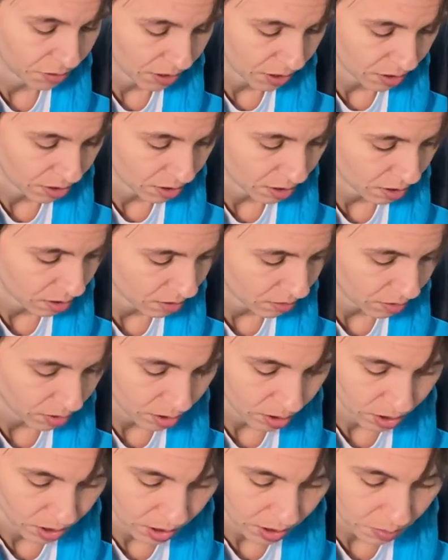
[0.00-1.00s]
here.
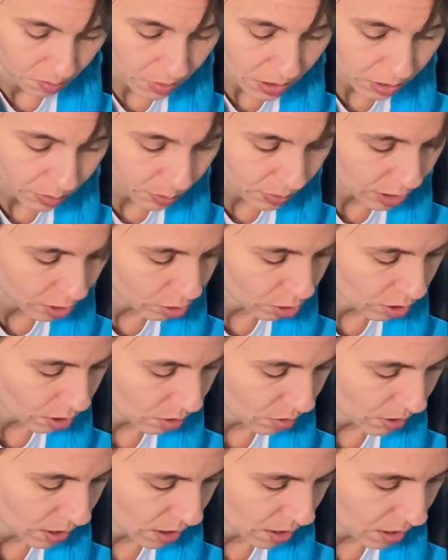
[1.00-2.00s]
There's a commitment
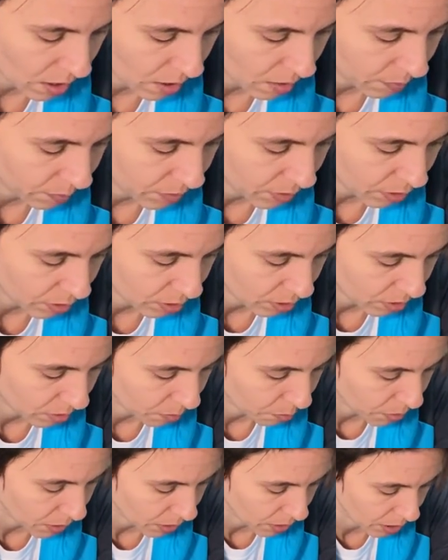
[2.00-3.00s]
showing up, there's
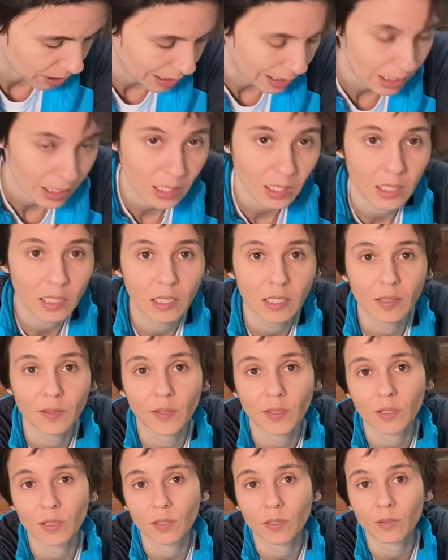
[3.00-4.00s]
stability,
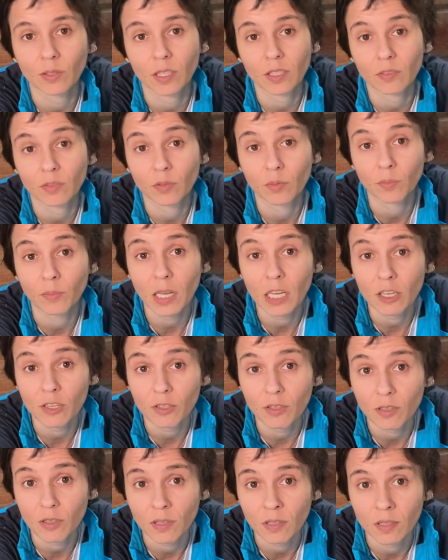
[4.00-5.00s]
there's
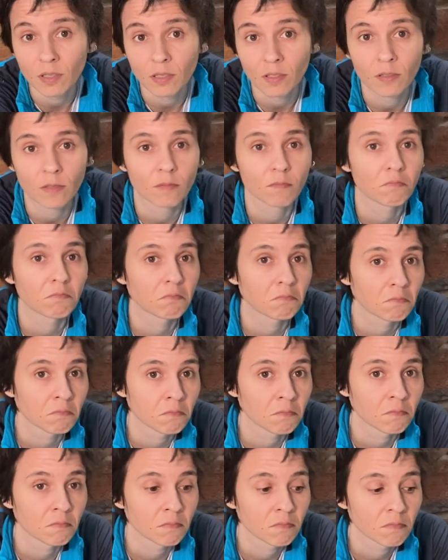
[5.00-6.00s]
transformation.
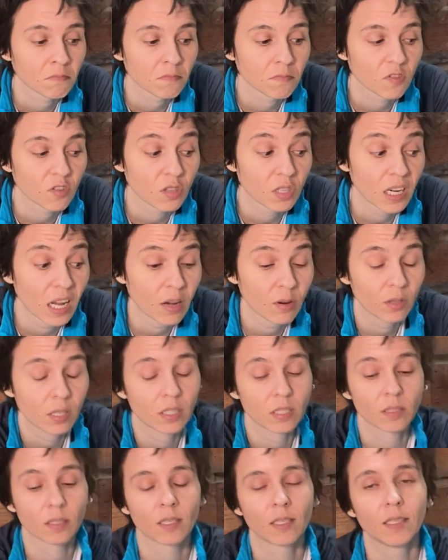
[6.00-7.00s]
For now,
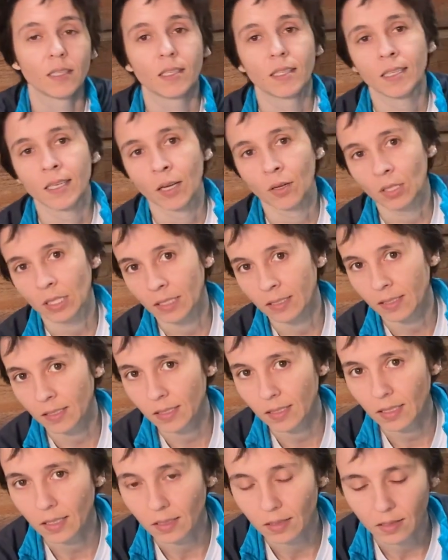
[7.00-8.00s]
good. Now let's
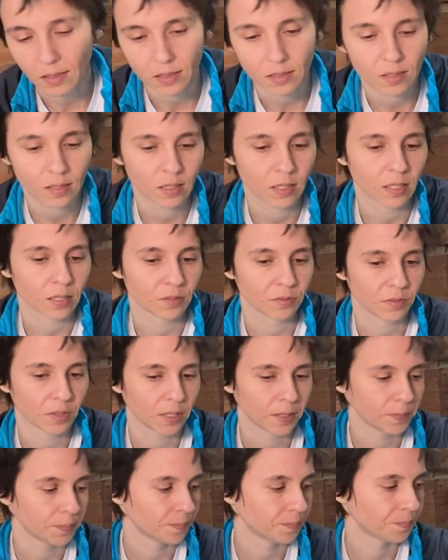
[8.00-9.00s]
see, let's
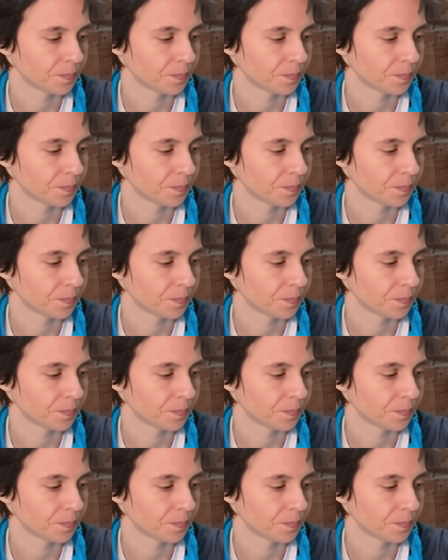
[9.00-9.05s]
clarify.